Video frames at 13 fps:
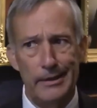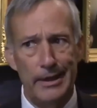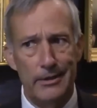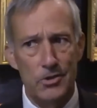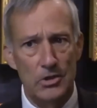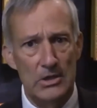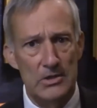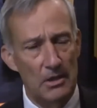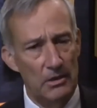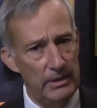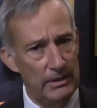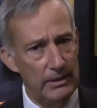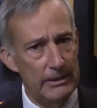And geez,
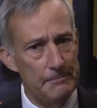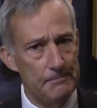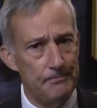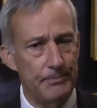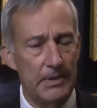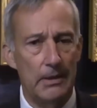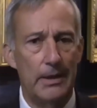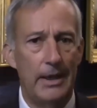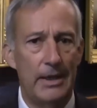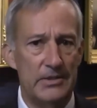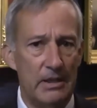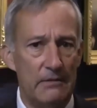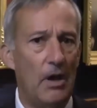the League,
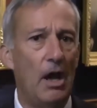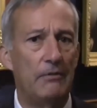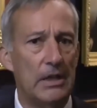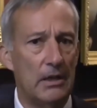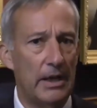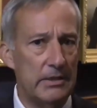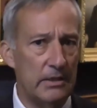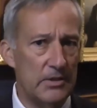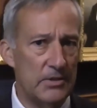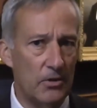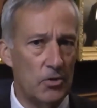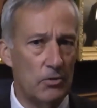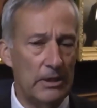as it evolved in the
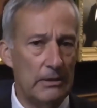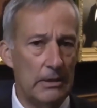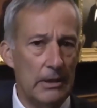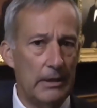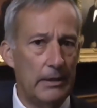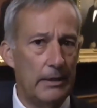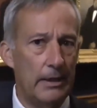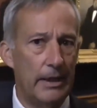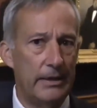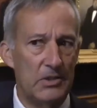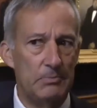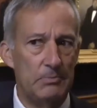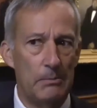19th century,
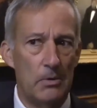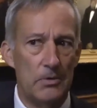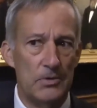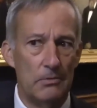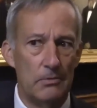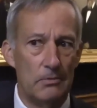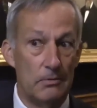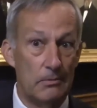and its members